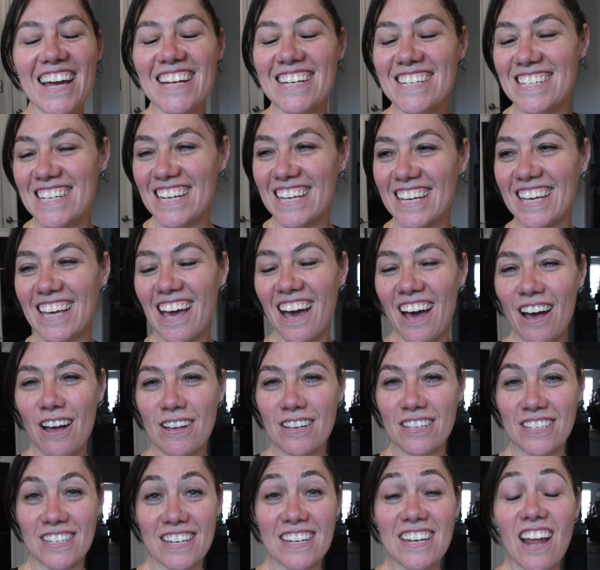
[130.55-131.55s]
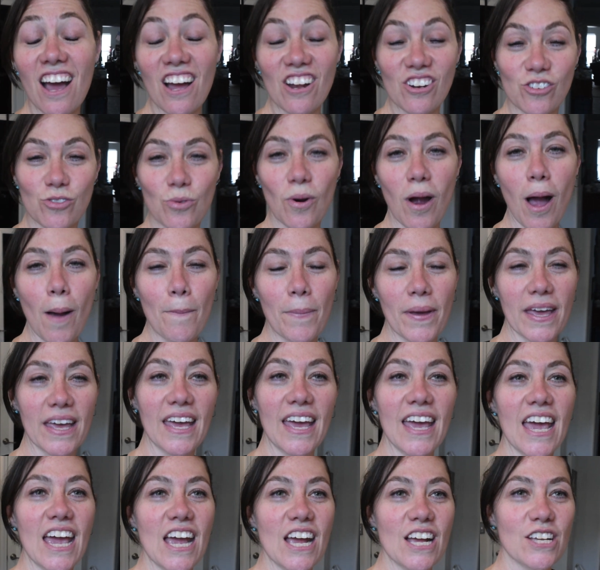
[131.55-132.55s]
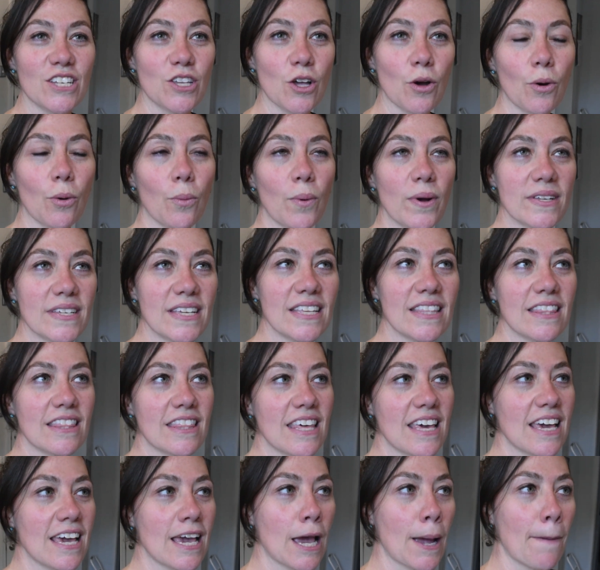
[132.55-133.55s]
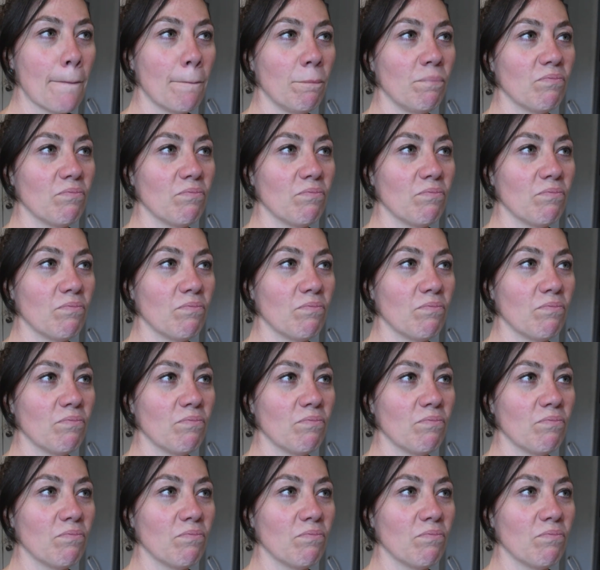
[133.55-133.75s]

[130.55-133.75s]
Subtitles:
to not drop it. So it wasn't the